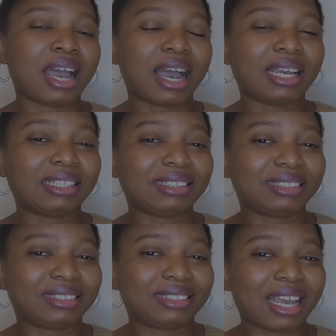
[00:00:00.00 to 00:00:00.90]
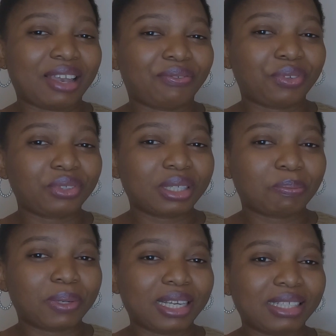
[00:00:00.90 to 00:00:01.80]
I viewed the
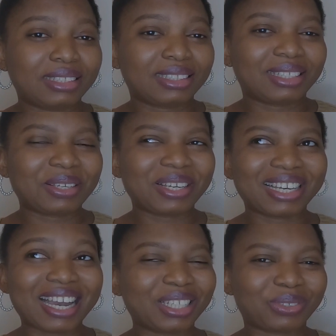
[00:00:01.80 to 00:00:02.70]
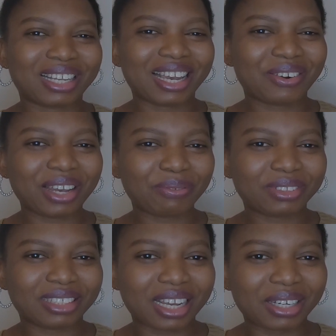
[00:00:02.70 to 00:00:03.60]
place. Guys, when I
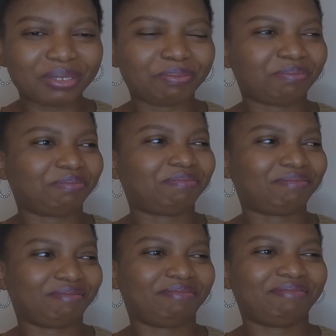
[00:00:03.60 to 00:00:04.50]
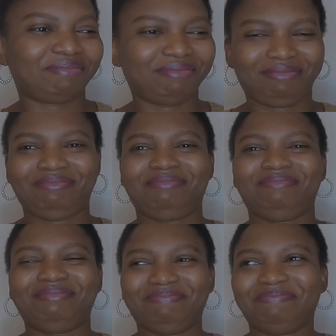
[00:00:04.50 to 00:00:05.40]
arrived there,
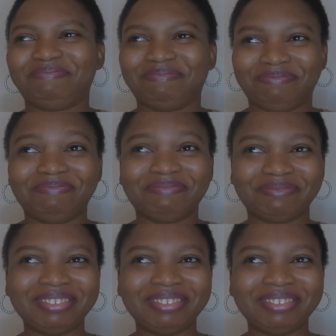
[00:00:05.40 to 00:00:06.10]
the